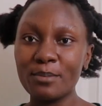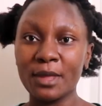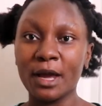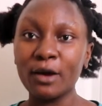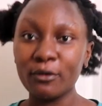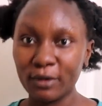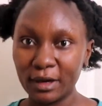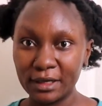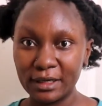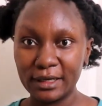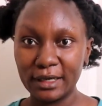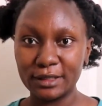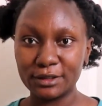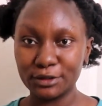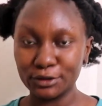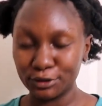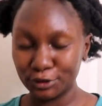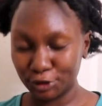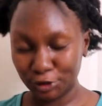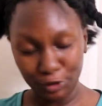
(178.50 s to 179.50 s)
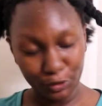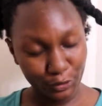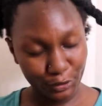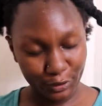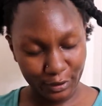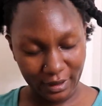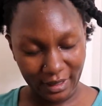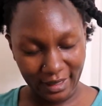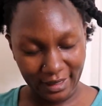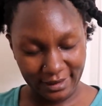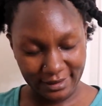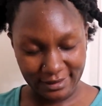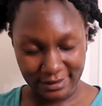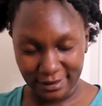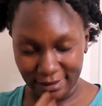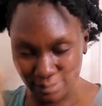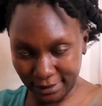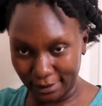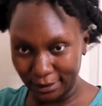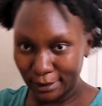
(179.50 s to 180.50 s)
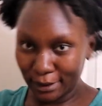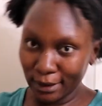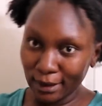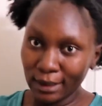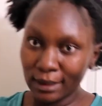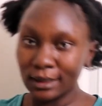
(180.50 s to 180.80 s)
I'm not ready yet to show you guys the